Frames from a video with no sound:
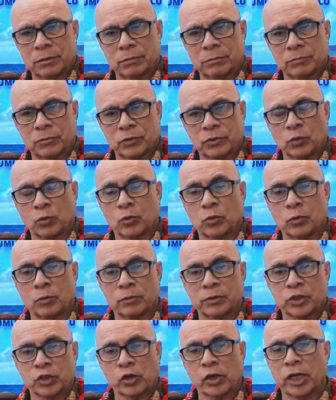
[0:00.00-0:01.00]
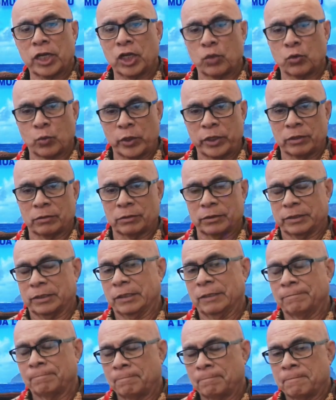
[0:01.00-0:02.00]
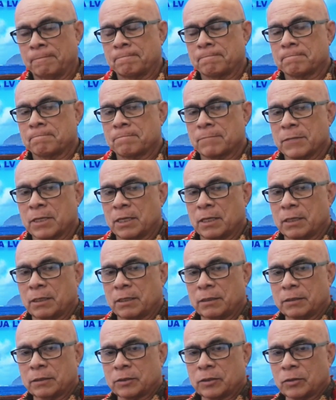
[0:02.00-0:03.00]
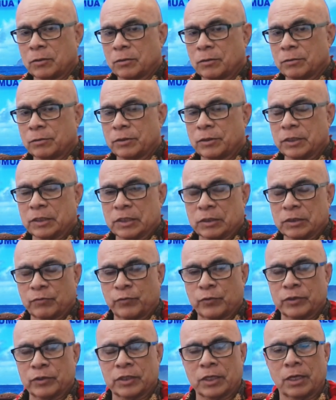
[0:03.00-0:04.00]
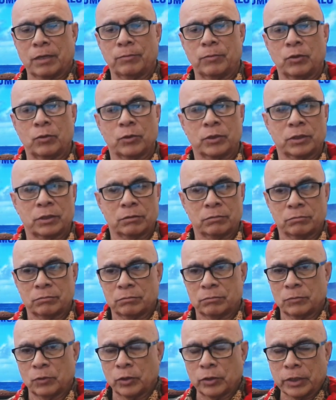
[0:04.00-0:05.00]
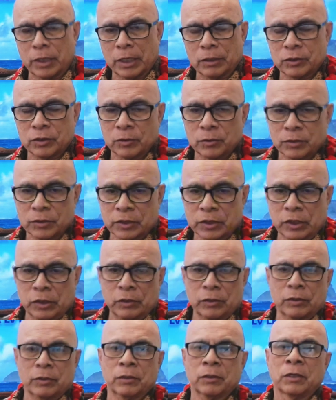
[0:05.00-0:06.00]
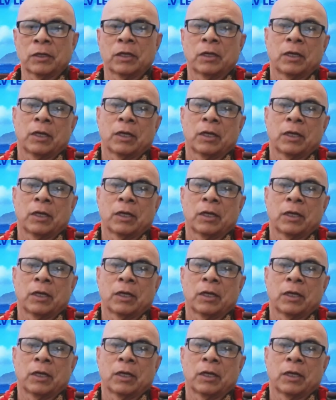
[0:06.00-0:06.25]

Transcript: so-called training wheels. And so this is the first time you would learn how to steer